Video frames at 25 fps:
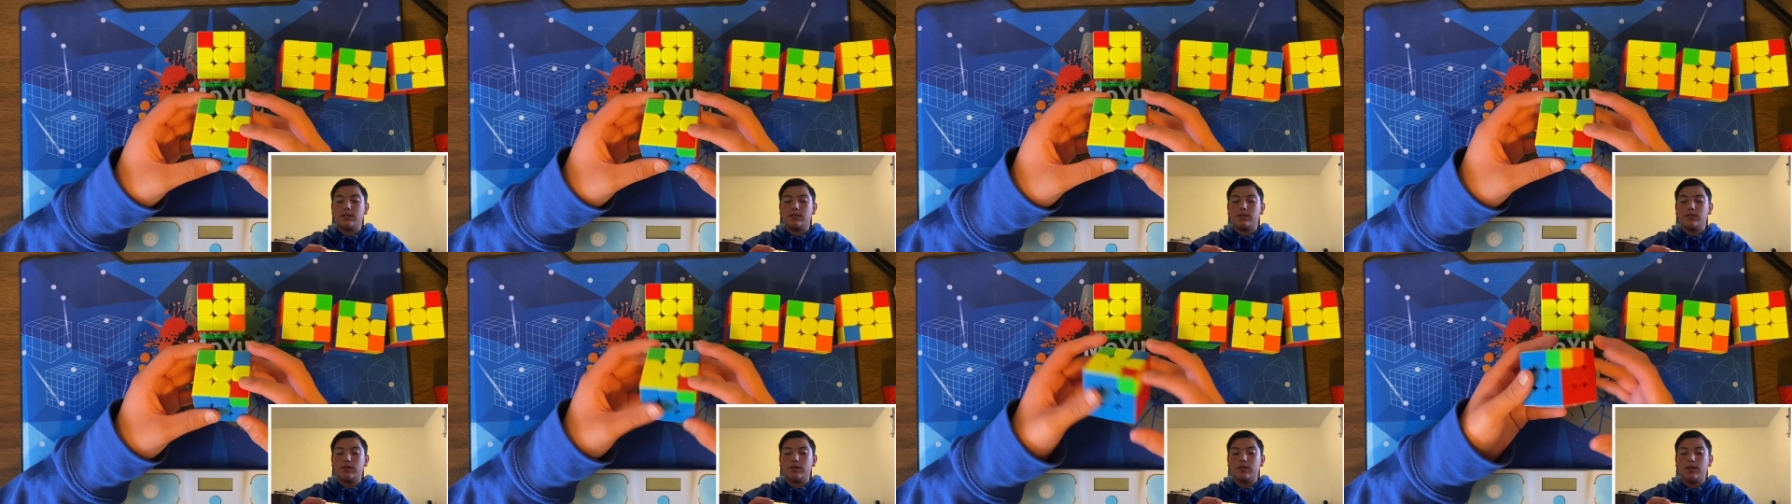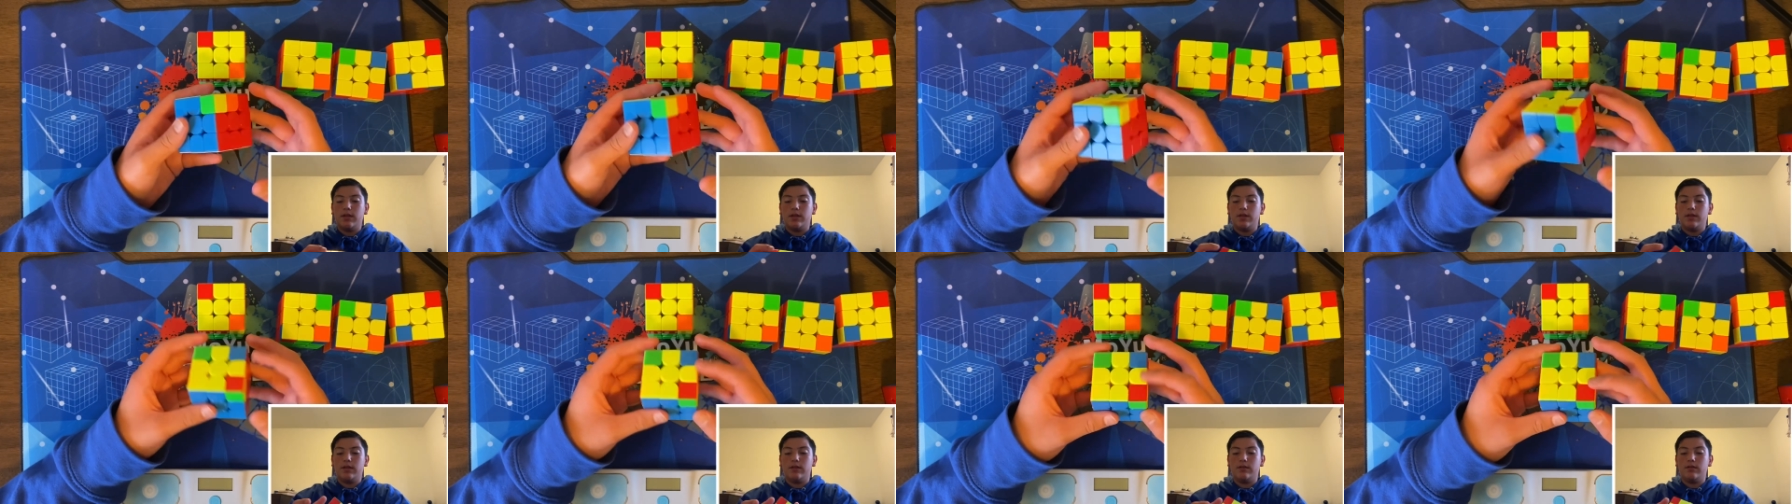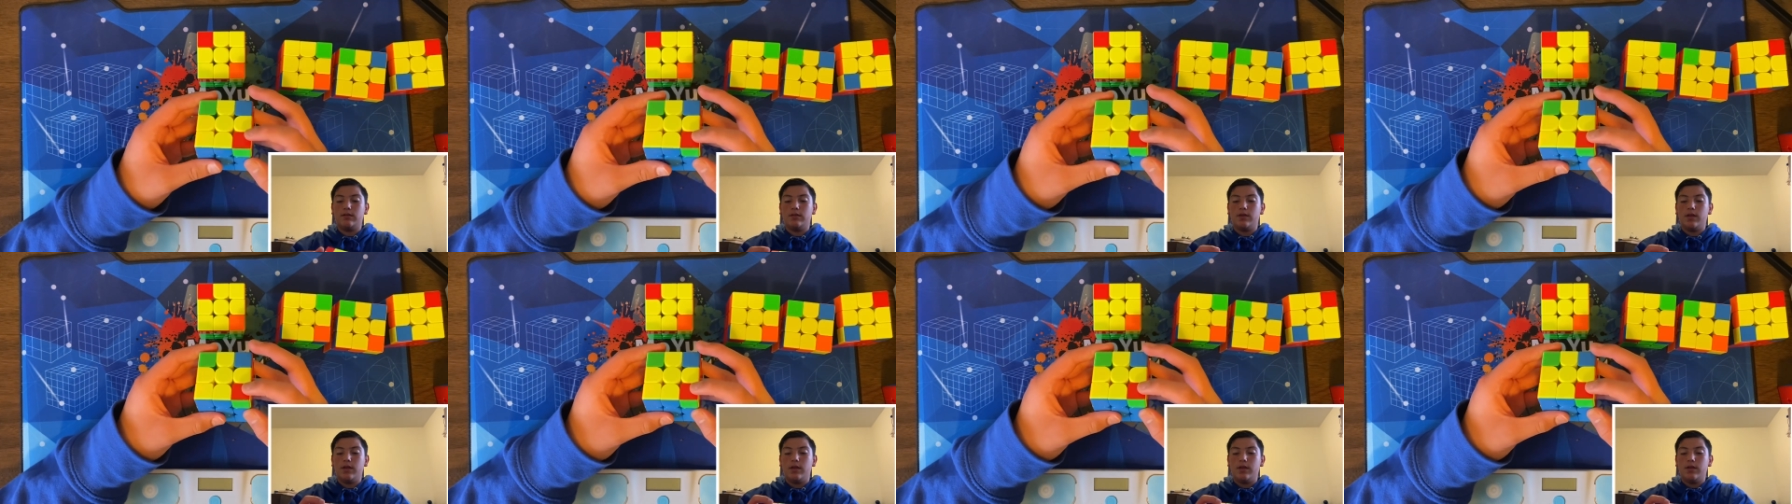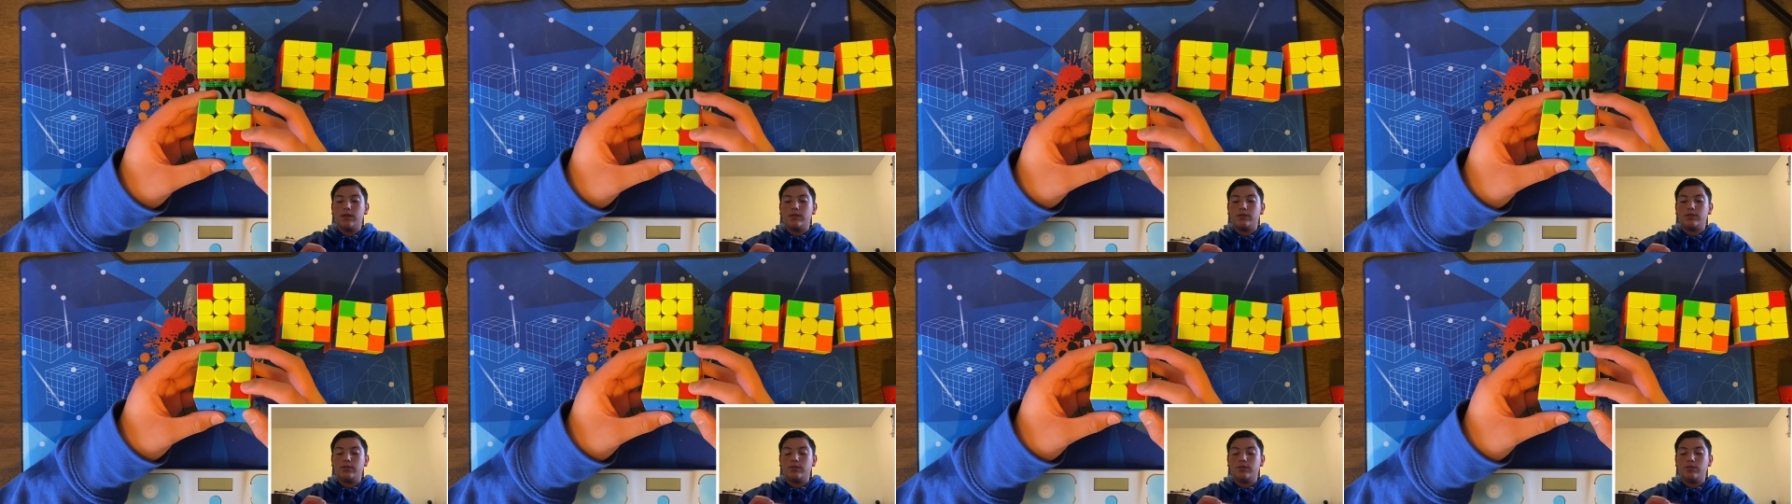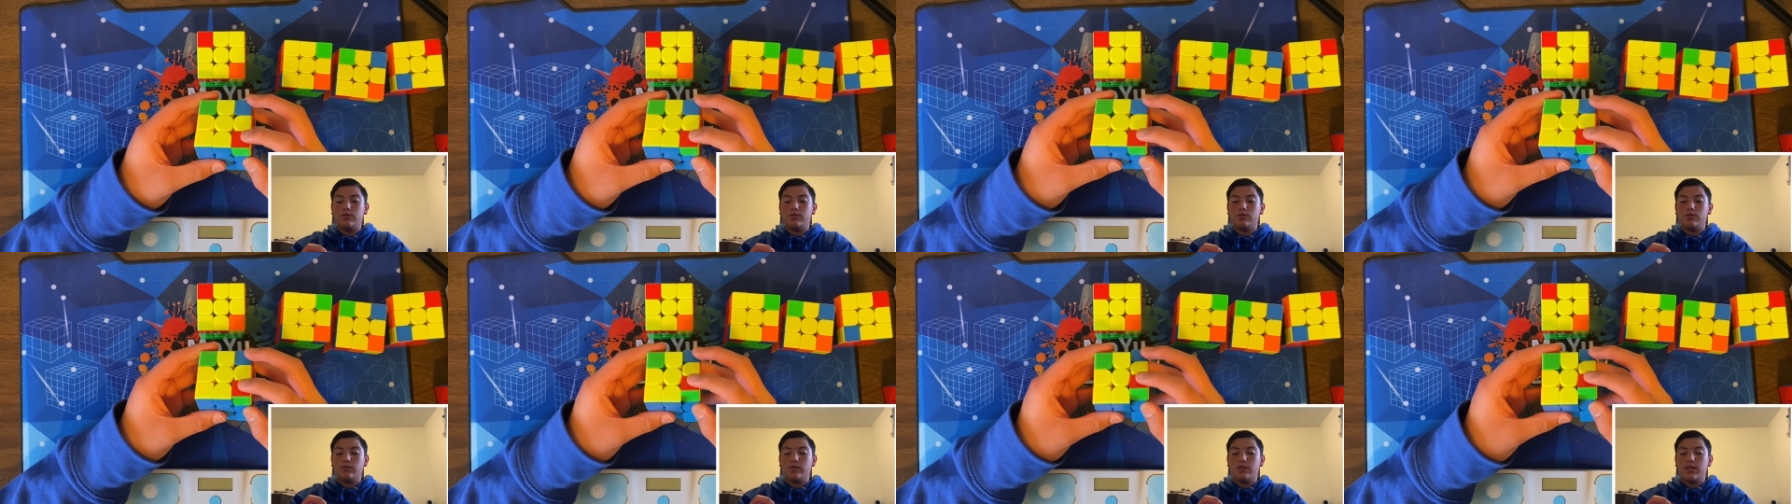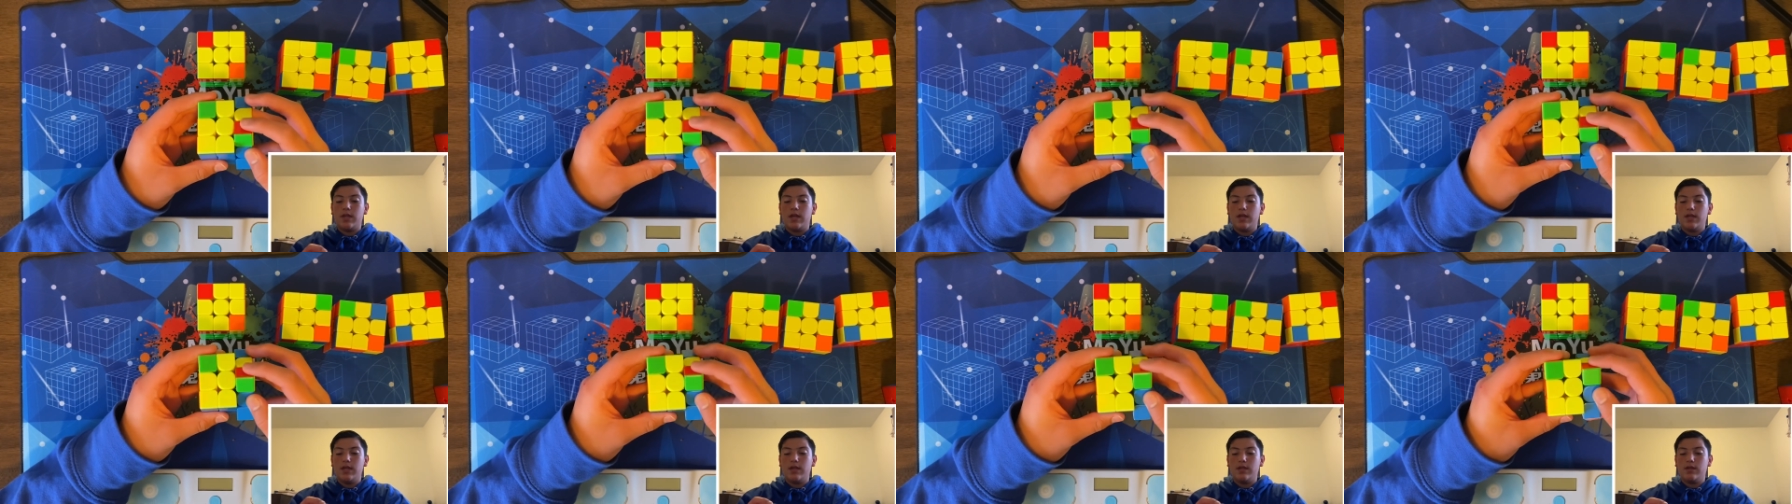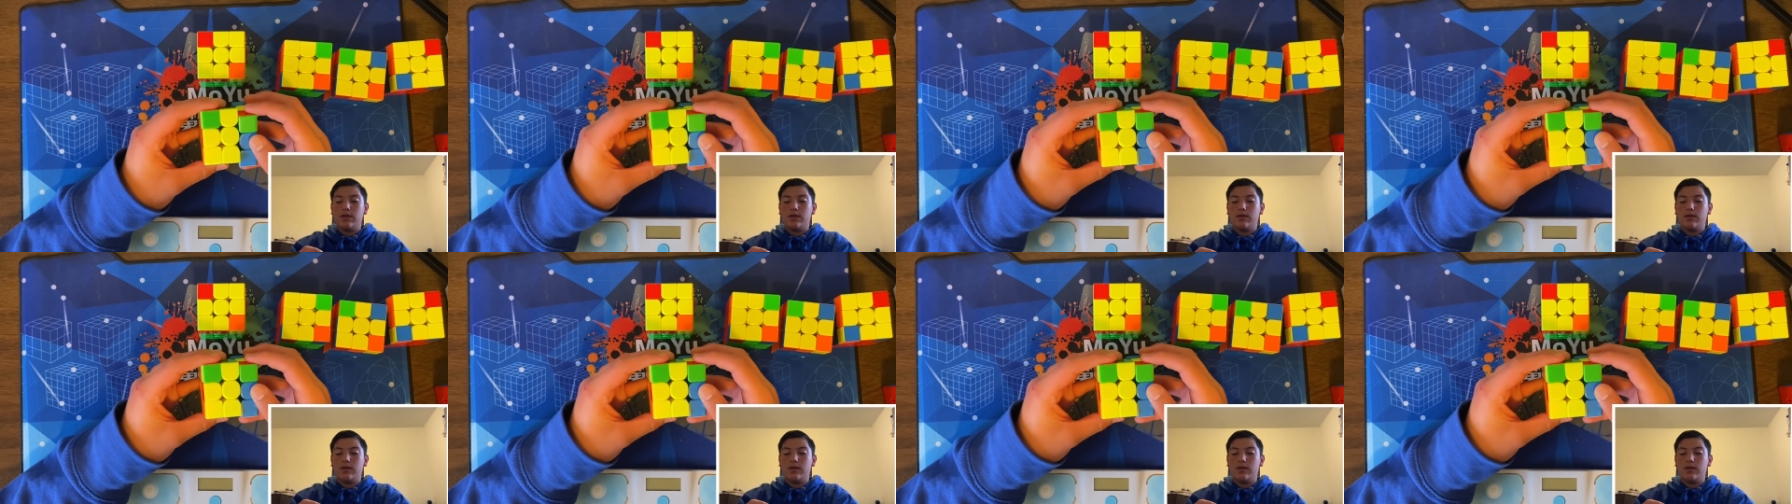And so you take